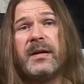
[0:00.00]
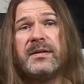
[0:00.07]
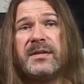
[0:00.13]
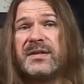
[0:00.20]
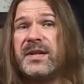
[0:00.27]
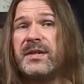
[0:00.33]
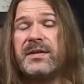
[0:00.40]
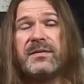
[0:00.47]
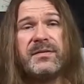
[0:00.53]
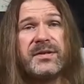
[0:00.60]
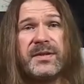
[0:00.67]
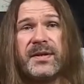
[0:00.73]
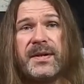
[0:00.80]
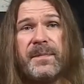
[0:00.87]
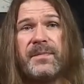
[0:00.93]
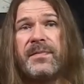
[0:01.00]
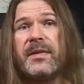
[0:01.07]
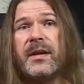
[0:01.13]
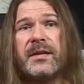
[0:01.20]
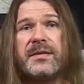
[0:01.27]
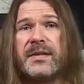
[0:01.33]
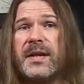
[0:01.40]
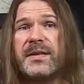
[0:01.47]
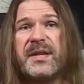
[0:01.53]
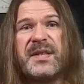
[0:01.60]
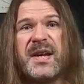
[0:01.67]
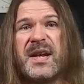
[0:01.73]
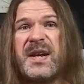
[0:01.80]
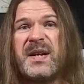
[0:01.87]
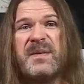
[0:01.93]
Just get used to it. It's not that
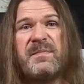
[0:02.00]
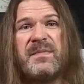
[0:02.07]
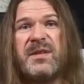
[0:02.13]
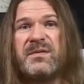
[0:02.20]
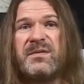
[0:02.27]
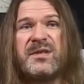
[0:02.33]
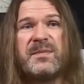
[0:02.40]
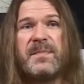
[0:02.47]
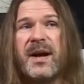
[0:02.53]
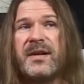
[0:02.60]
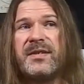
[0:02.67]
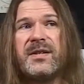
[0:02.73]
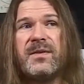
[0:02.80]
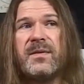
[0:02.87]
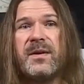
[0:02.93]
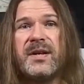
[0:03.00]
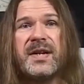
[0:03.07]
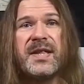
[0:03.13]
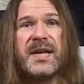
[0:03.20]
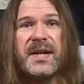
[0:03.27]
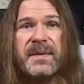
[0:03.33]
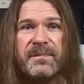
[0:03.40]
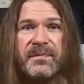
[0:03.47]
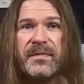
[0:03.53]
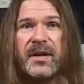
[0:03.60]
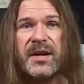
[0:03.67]
they disrespect you or anything.